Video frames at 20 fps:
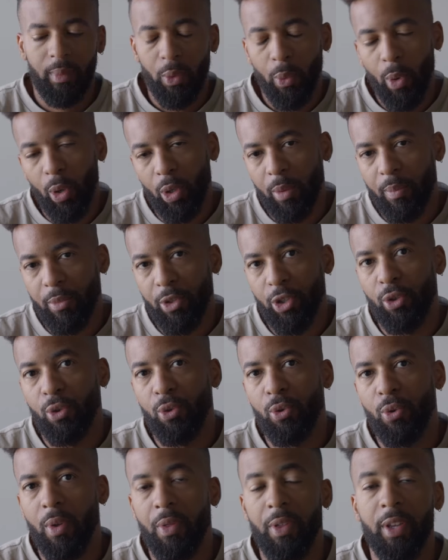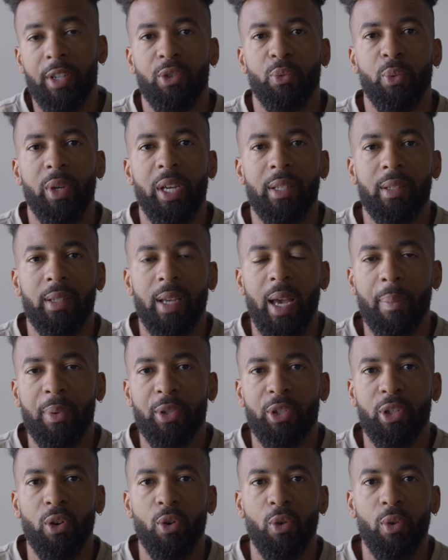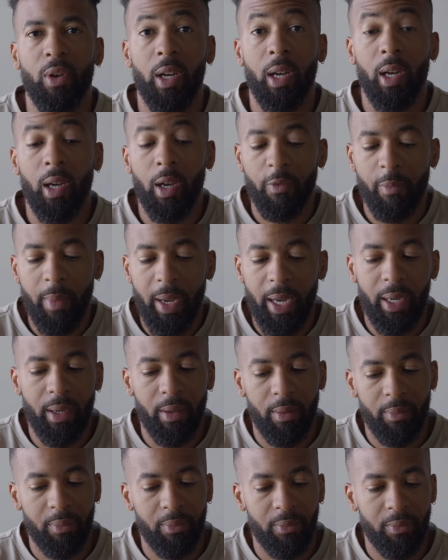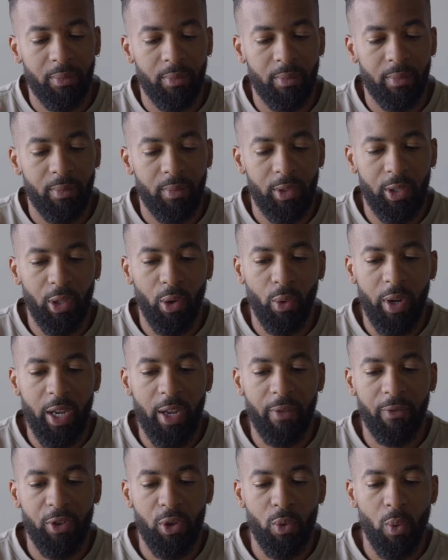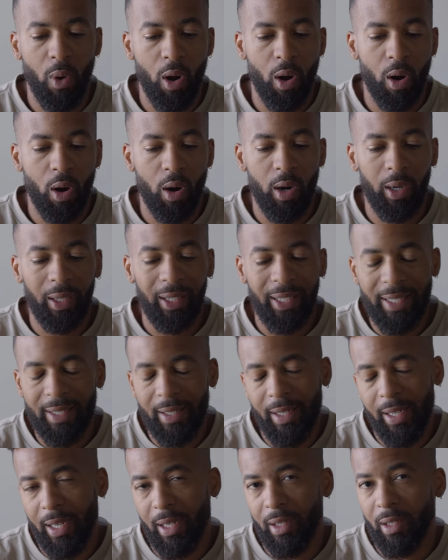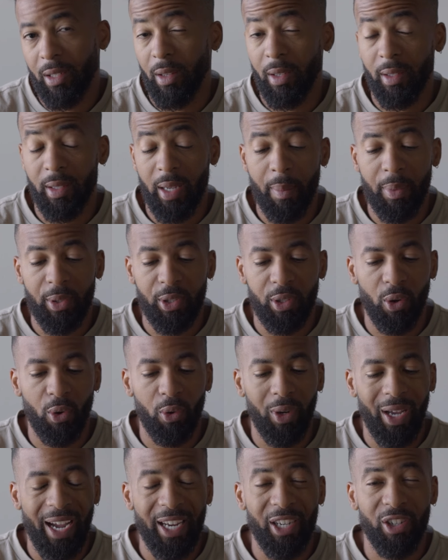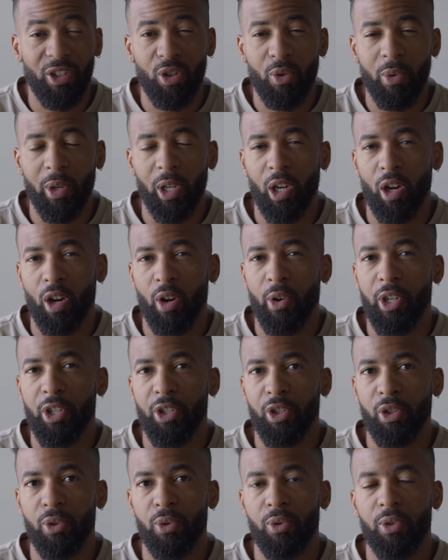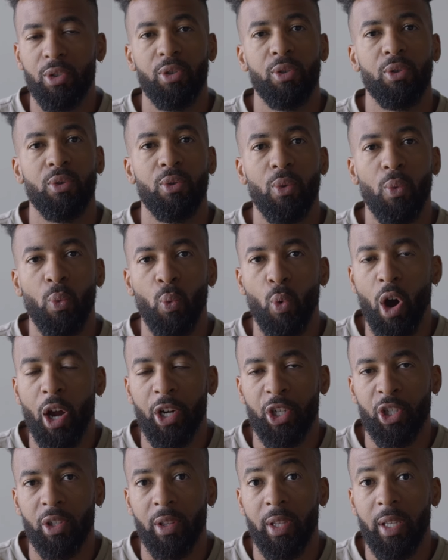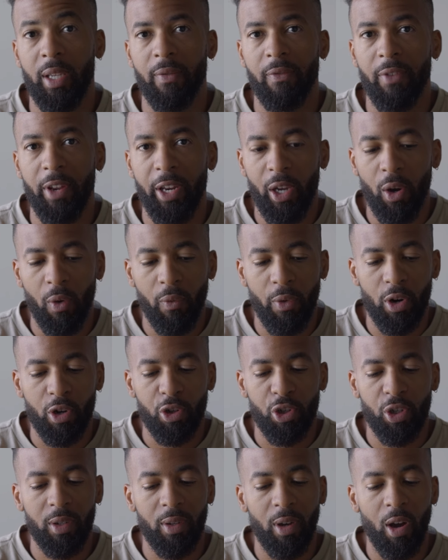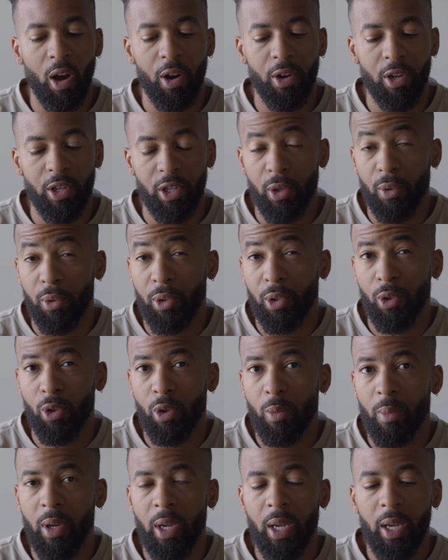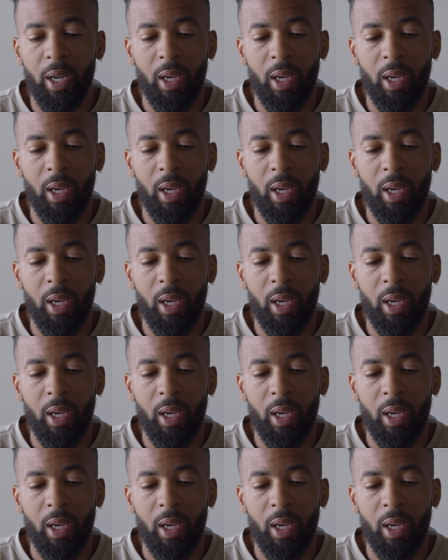Welcome to this week's episode of Made. So, if you are listening to this episode, I do encourage you to watch the video version on YouTube,